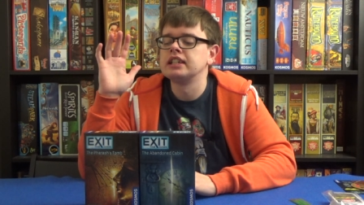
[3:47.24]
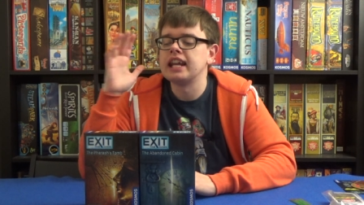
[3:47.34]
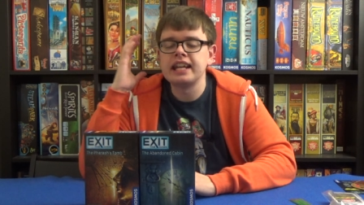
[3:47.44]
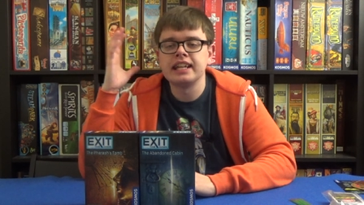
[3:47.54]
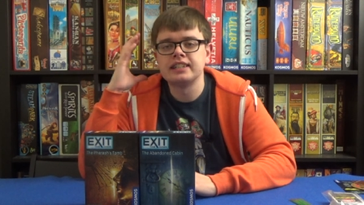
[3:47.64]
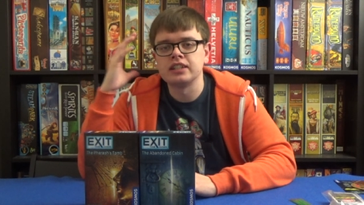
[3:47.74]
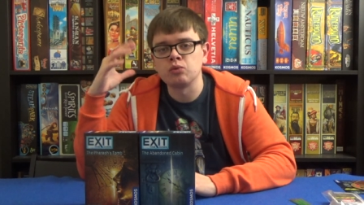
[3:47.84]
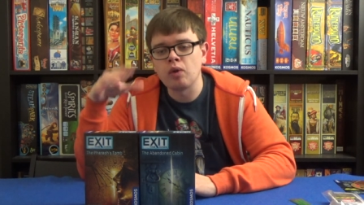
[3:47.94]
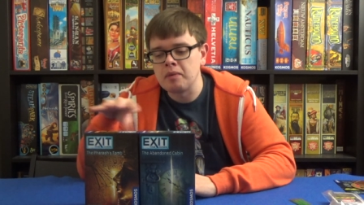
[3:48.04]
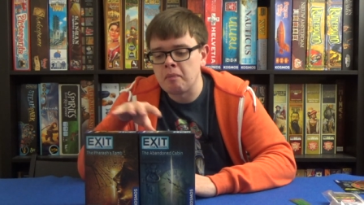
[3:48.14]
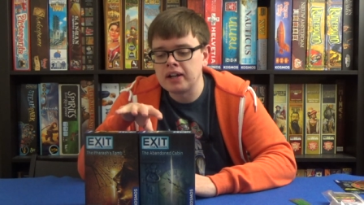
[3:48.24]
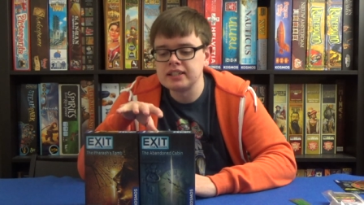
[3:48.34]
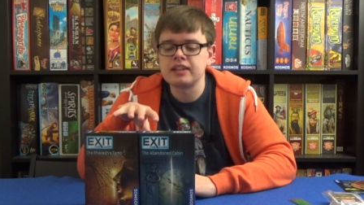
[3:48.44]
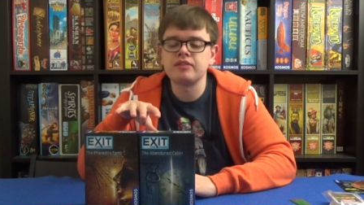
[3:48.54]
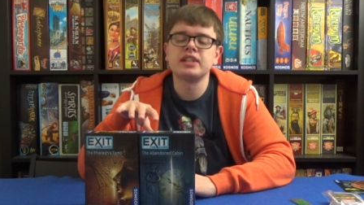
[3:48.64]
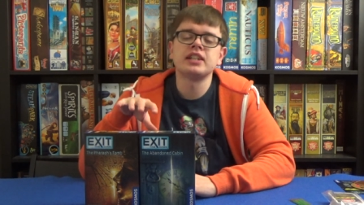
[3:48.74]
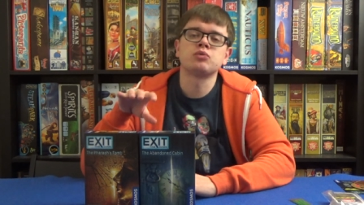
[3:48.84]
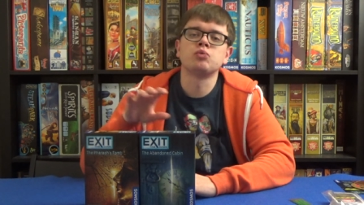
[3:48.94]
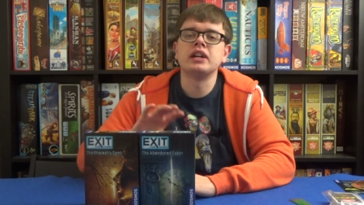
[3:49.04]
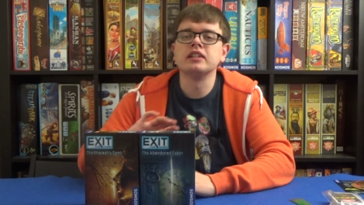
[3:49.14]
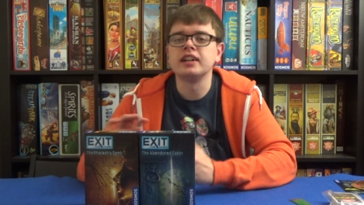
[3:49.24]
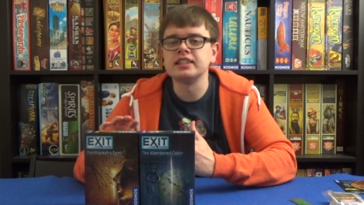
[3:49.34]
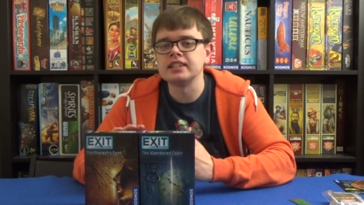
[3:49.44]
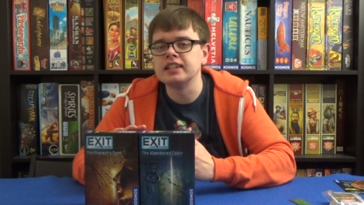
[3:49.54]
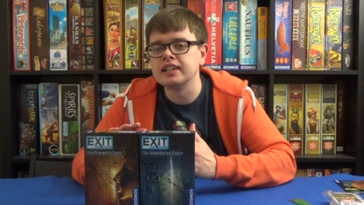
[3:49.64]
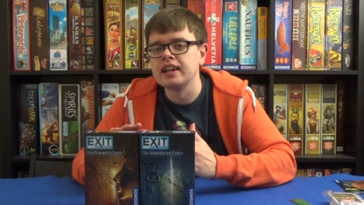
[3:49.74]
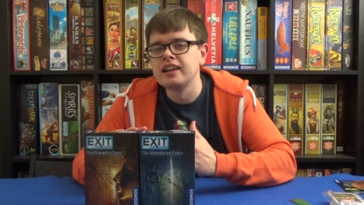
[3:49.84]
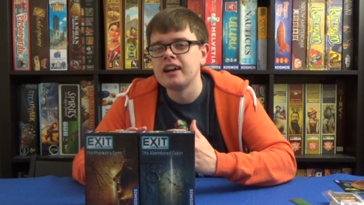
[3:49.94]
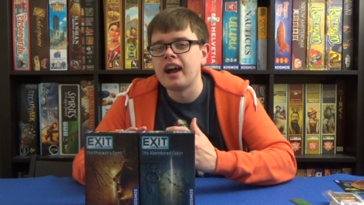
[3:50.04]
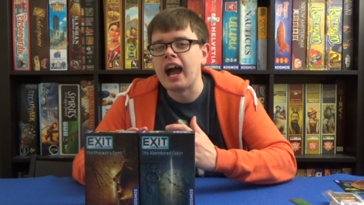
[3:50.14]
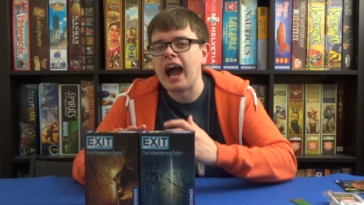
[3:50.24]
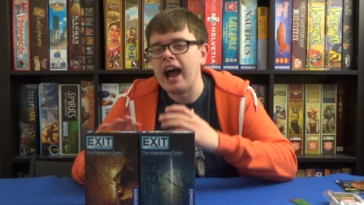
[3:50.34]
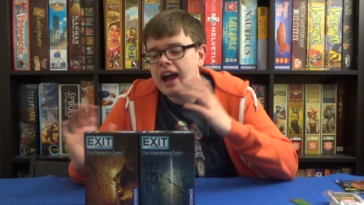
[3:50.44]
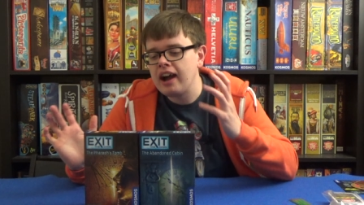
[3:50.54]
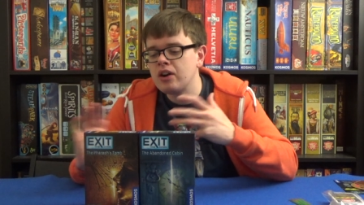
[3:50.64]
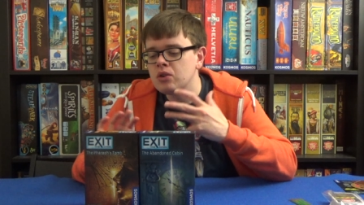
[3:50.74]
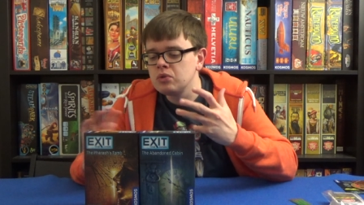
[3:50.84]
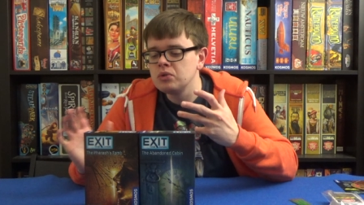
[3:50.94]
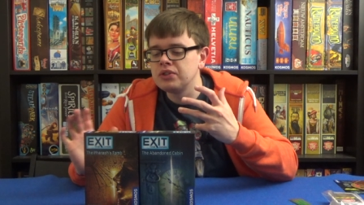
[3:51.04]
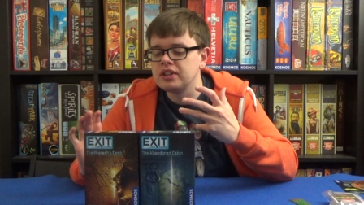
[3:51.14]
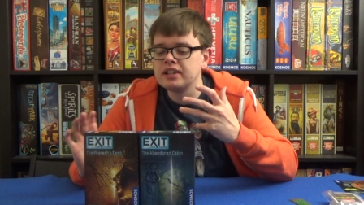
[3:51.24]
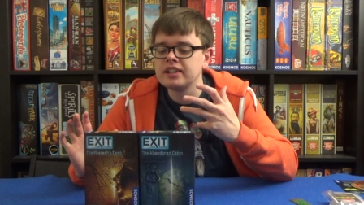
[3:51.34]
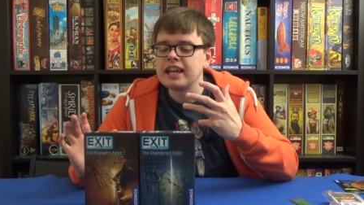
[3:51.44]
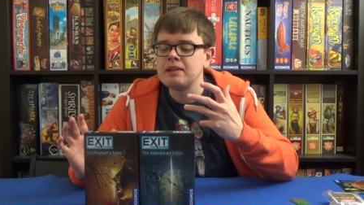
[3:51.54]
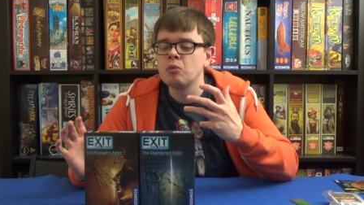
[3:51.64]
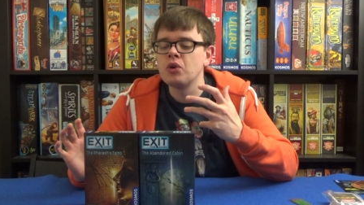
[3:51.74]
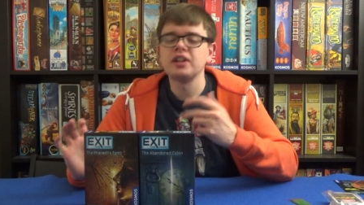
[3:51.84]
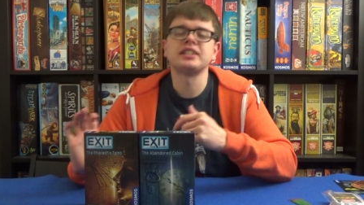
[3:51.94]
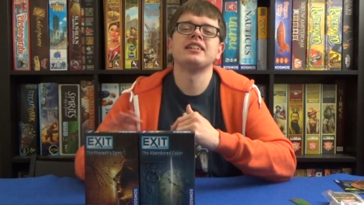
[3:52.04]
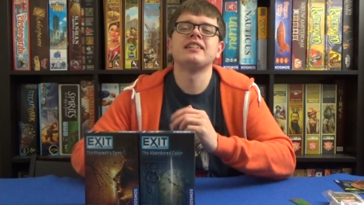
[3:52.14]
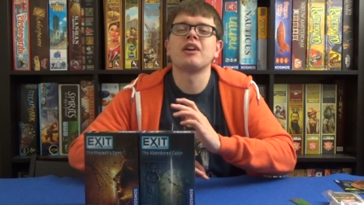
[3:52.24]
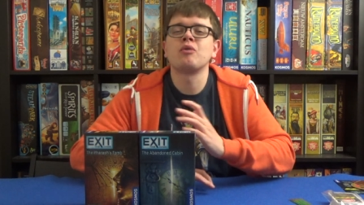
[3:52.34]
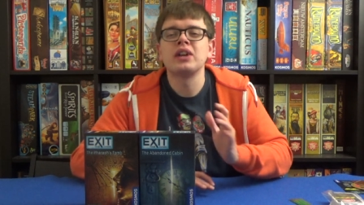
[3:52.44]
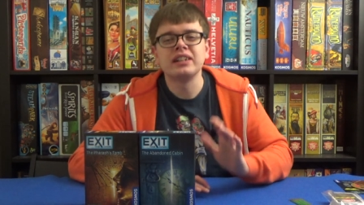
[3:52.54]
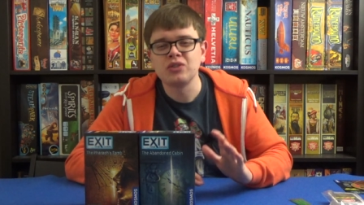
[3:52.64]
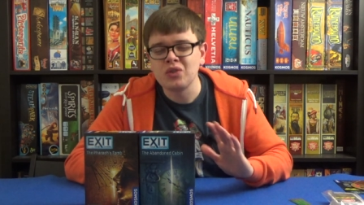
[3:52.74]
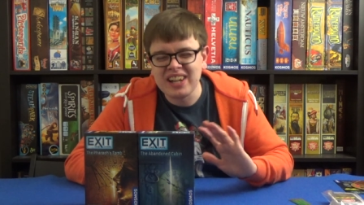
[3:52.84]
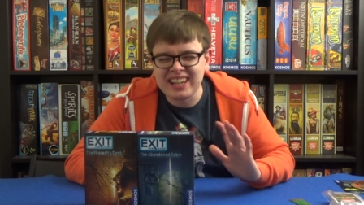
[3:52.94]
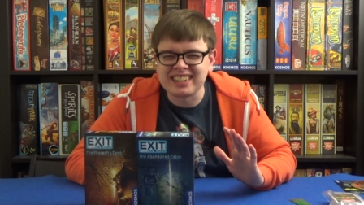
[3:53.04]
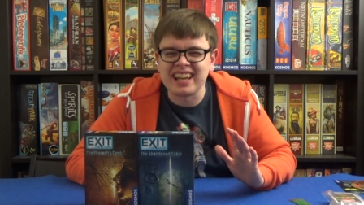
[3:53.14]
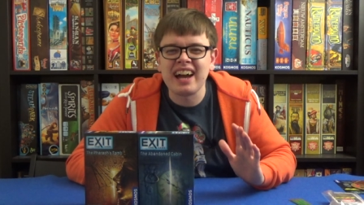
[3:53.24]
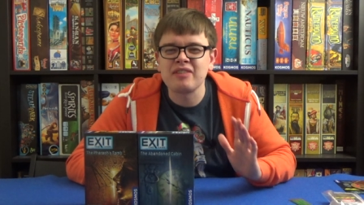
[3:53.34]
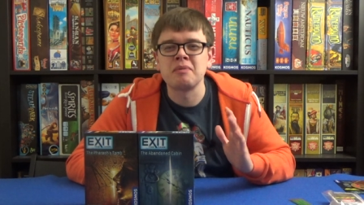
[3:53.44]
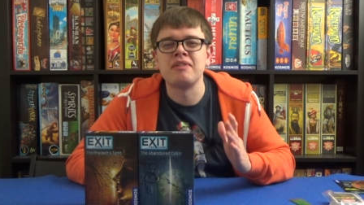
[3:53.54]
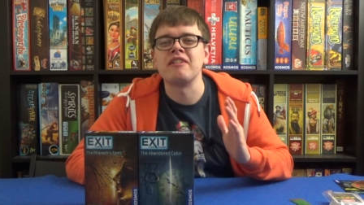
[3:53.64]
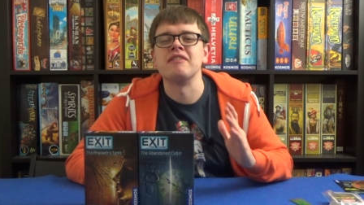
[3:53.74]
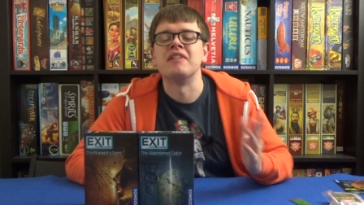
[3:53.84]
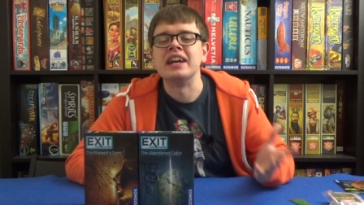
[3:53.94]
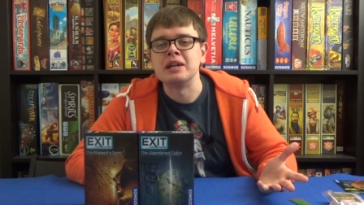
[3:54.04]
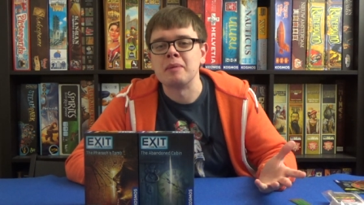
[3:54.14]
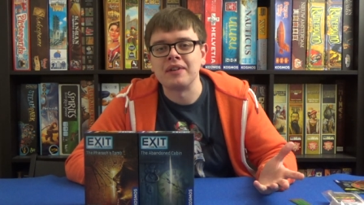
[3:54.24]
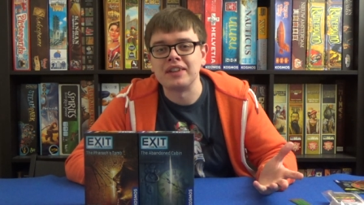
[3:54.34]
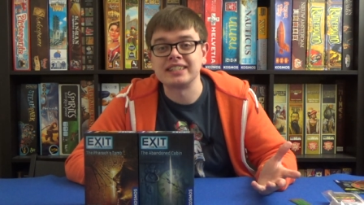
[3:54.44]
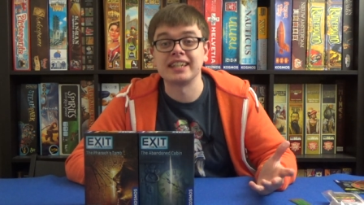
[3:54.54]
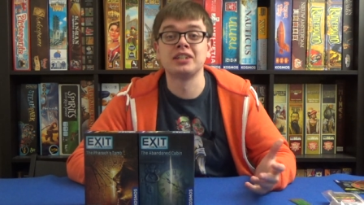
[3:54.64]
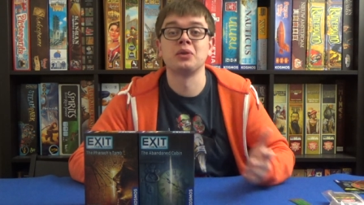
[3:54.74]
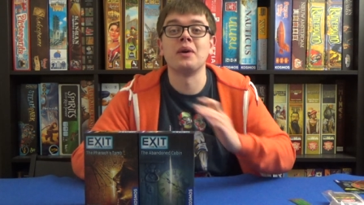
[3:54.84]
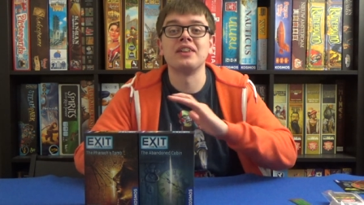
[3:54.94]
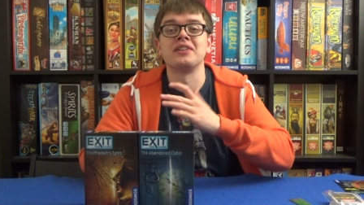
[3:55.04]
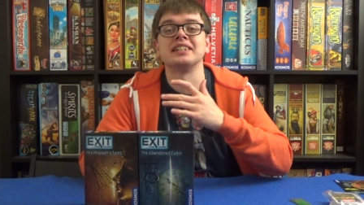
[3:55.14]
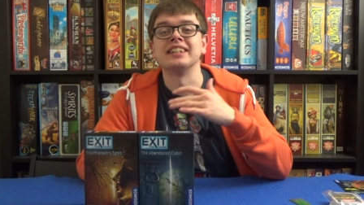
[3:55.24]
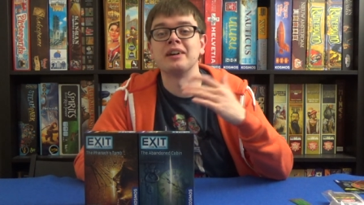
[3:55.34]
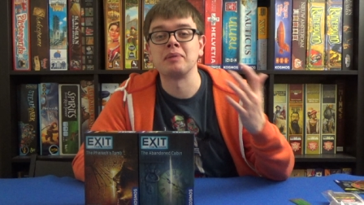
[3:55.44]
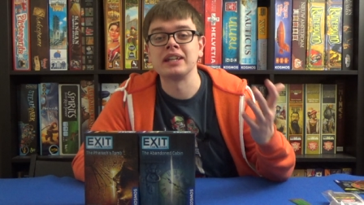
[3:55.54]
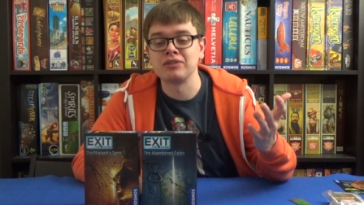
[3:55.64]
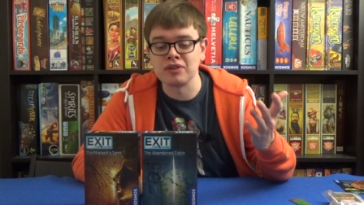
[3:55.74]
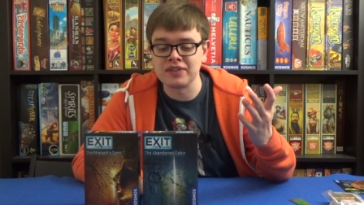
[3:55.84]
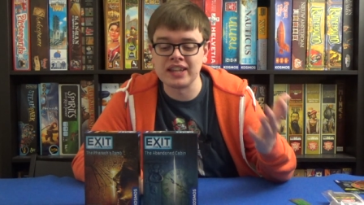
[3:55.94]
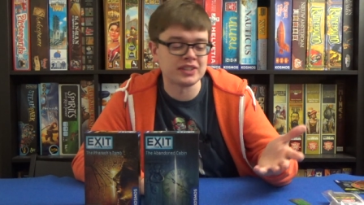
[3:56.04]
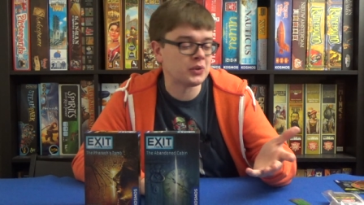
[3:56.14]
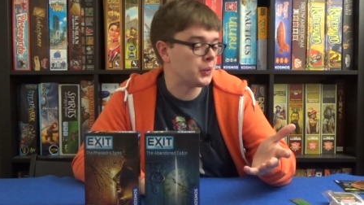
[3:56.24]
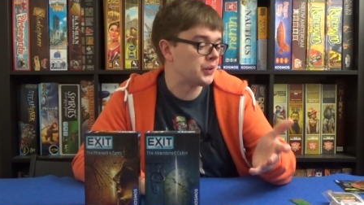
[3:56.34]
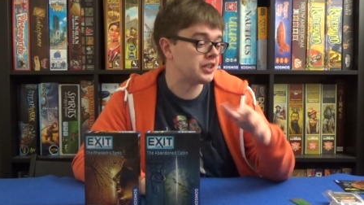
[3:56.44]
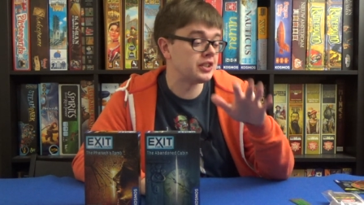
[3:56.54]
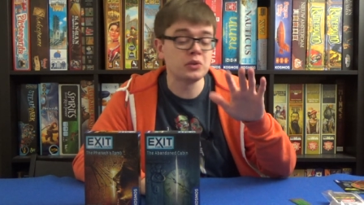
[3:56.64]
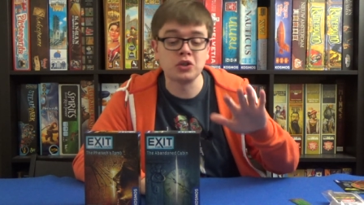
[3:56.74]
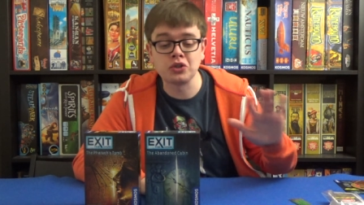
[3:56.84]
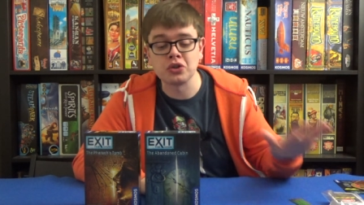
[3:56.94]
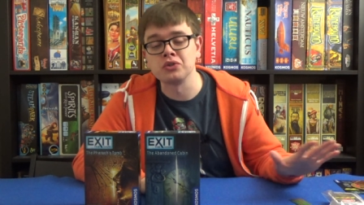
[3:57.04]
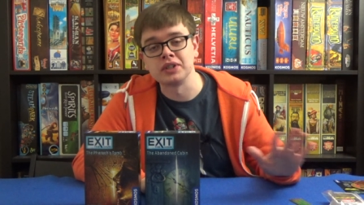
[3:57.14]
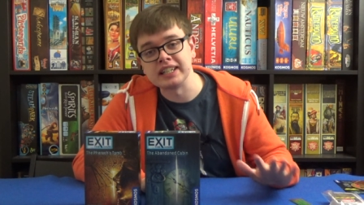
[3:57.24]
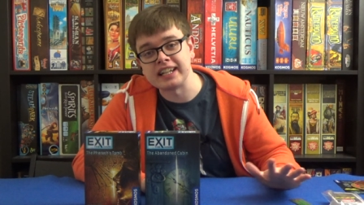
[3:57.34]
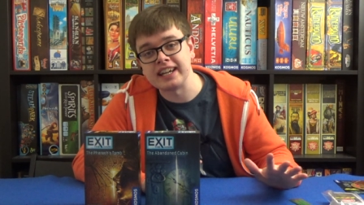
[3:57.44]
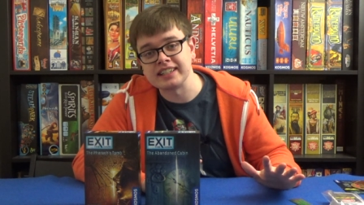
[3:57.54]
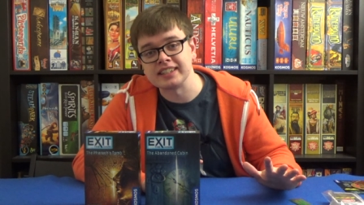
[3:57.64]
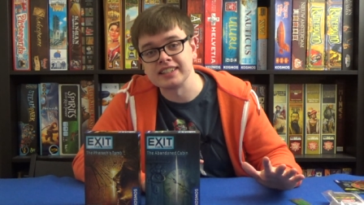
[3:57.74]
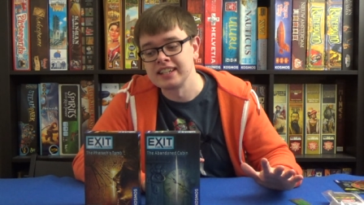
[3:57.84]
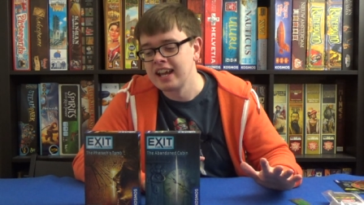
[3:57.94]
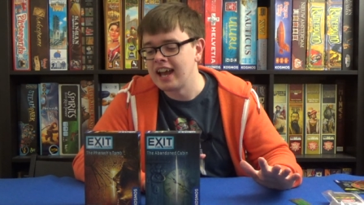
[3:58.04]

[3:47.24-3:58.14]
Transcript: getting into the right mindset for this, realising how the game works. I realised that I have to be very vague about this. This is why there isn't a playthrough for this at all. There's no tutorial in Exit.